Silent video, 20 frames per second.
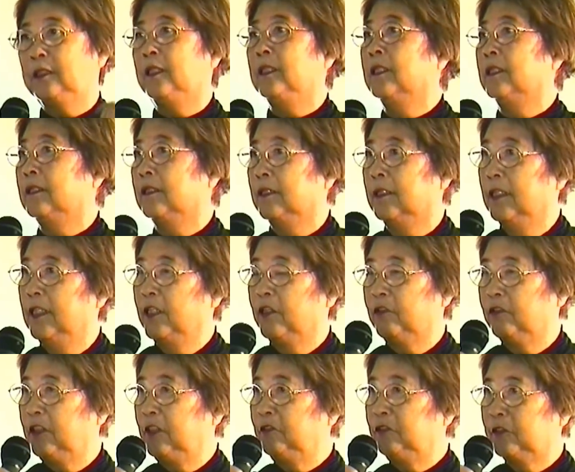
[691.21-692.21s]
and
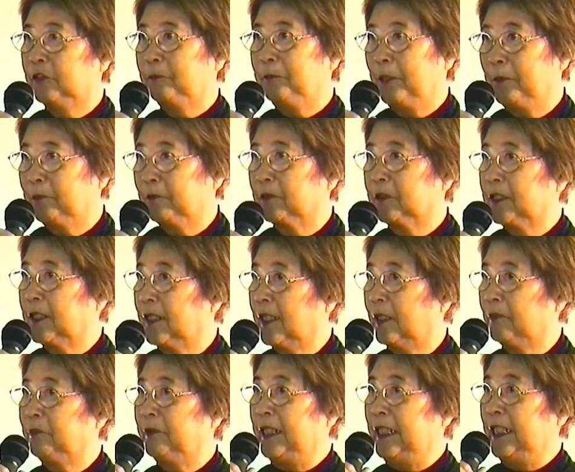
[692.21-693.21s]
three, four people set
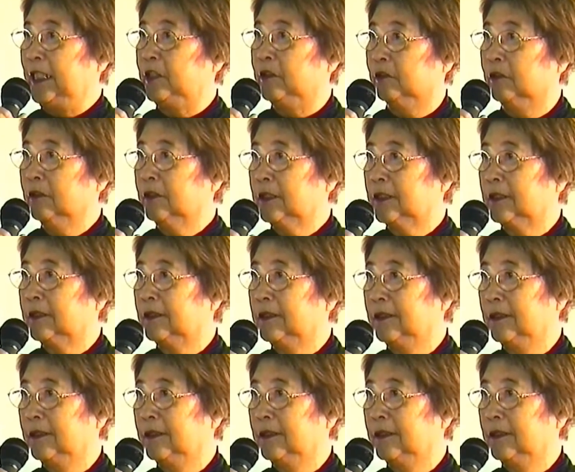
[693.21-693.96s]
up easels